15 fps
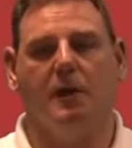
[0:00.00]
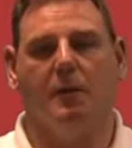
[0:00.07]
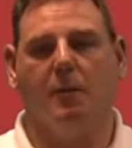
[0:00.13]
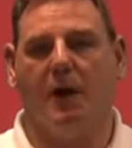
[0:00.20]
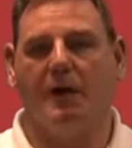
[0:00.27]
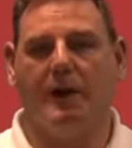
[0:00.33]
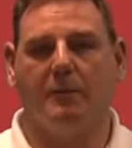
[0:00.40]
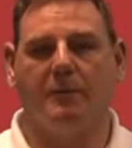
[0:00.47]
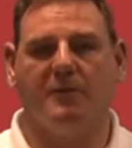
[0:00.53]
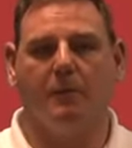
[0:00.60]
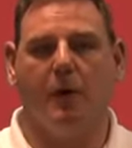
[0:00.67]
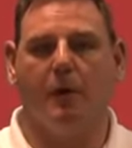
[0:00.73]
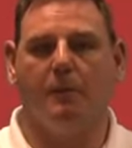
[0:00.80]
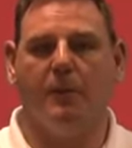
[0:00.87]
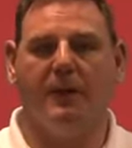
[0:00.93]
My name is
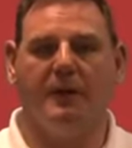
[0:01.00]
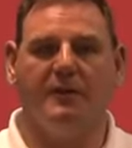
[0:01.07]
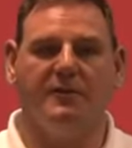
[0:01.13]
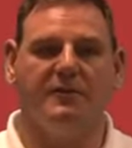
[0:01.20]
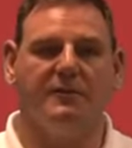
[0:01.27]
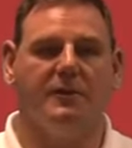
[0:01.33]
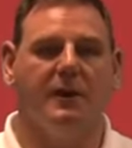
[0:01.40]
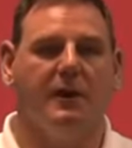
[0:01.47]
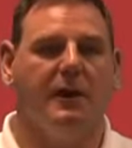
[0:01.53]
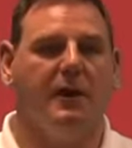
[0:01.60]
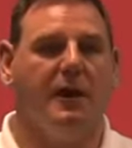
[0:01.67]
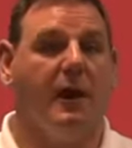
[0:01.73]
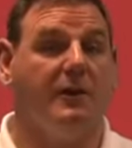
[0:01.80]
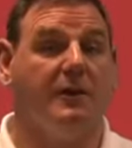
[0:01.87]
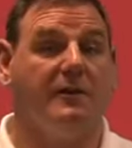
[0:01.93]
Mark Pearce,
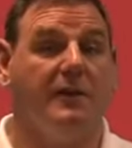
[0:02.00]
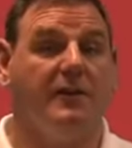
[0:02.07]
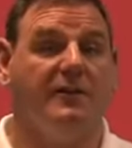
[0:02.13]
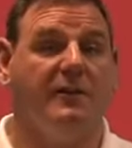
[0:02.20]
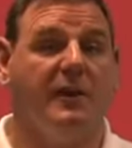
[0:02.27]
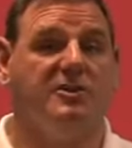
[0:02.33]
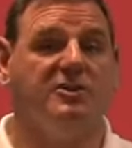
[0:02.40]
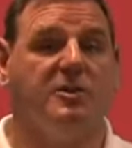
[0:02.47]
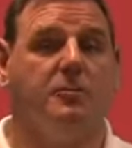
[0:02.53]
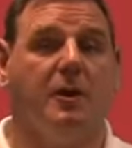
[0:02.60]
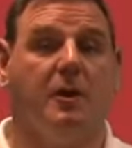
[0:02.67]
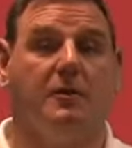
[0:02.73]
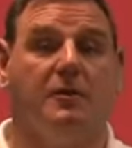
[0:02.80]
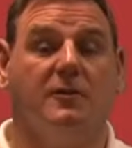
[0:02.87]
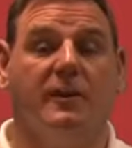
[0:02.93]
and in this session we're
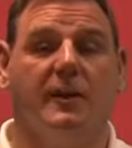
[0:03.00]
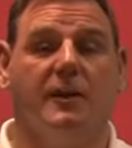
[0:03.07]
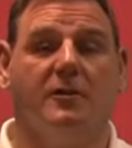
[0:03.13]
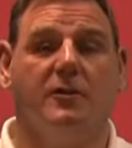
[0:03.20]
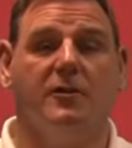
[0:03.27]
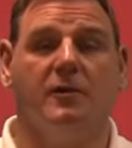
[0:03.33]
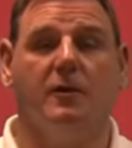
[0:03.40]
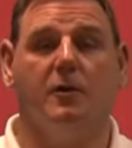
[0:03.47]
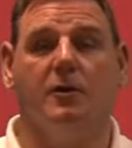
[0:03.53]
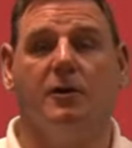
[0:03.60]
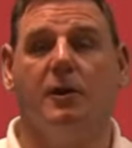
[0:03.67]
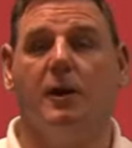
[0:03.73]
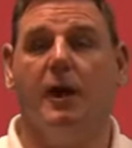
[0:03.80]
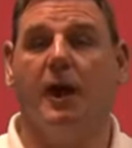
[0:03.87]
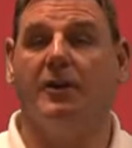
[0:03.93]
going to take another look
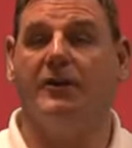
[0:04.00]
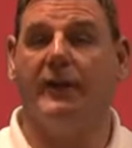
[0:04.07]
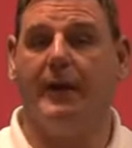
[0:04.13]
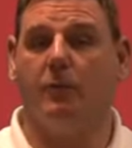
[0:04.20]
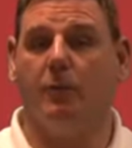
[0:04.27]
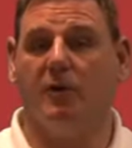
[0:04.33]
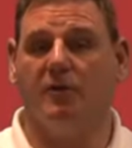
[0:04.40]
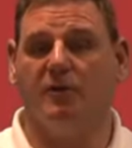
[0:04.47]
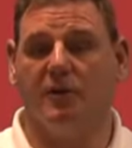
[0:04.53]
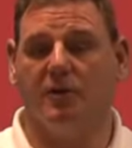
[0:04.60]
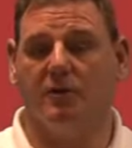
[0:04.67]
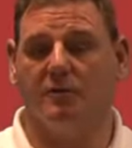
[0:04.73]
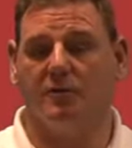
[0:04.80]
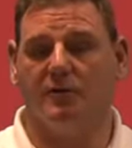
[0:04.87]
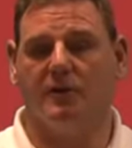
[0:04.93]
at network
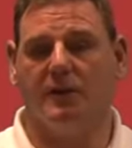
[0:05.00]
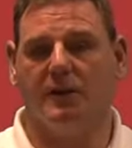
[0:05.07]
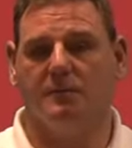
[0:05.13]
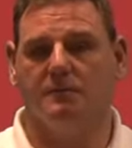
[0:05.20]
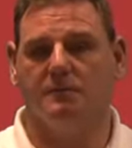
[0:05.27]
security.